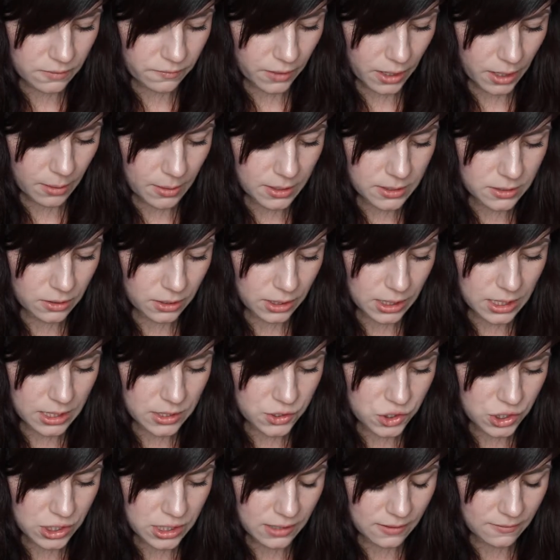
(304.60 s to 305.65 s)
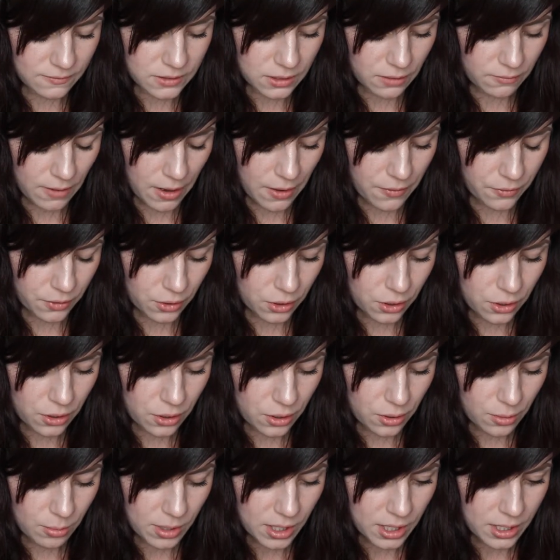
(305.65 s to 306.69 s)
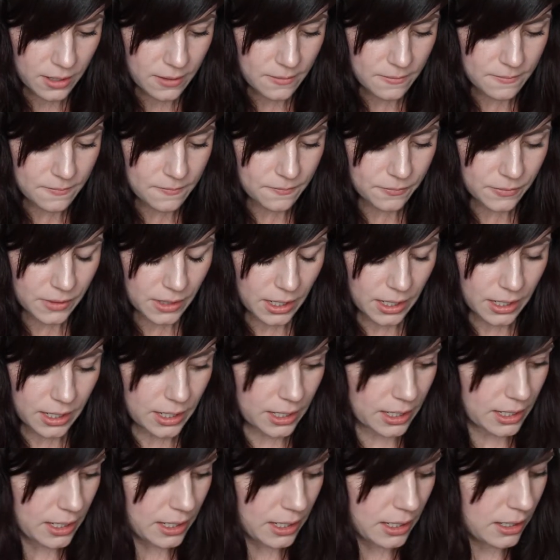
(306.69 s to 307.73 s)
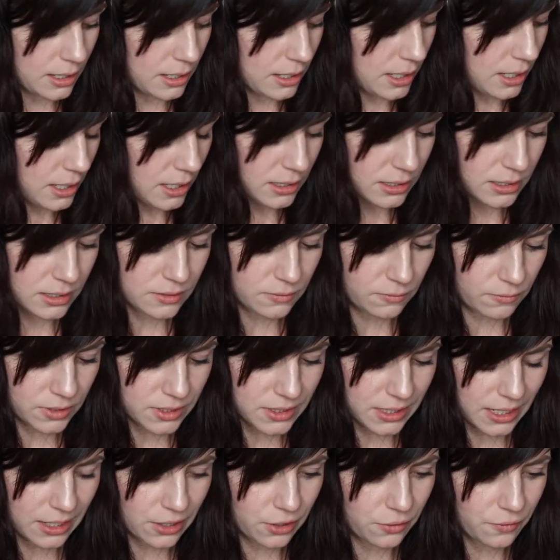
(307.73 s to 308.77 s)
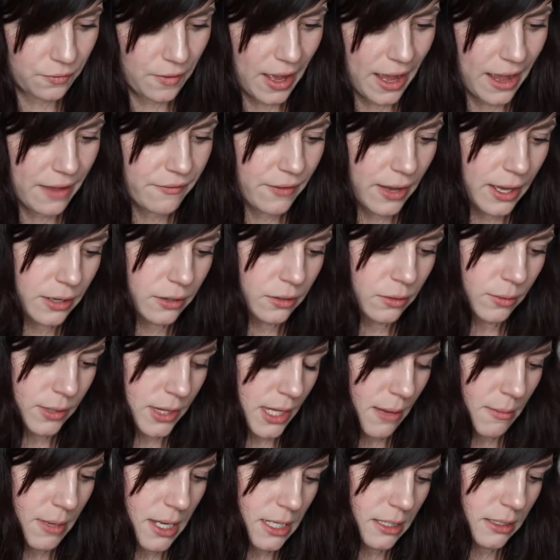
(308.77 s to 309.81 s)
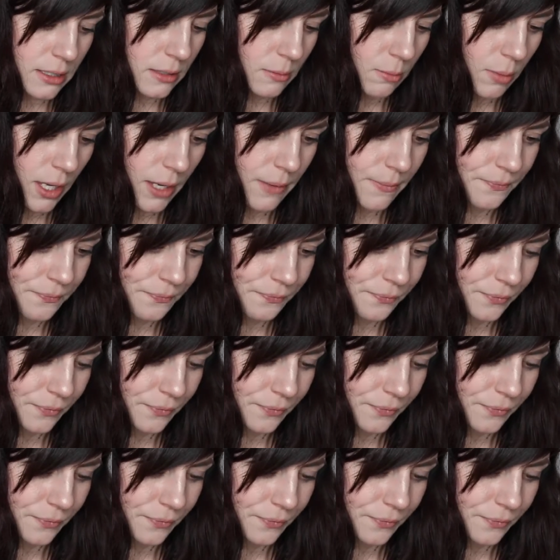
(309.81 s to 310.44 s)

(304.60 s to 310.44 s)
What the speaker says: environmental initiatives around the globe. And it's Recycle 5. I don't know what that means, but